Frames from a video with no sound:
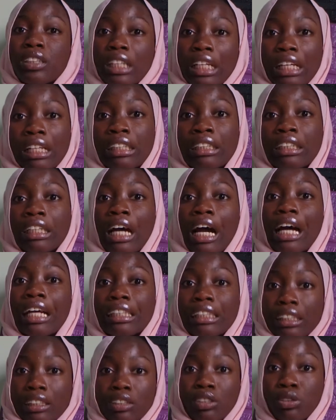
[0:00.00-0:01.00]
can
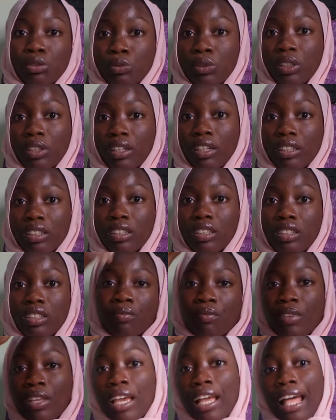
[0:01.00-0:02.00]
assist you with that.
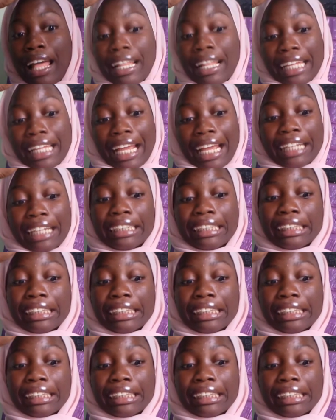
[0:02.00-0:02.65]
And then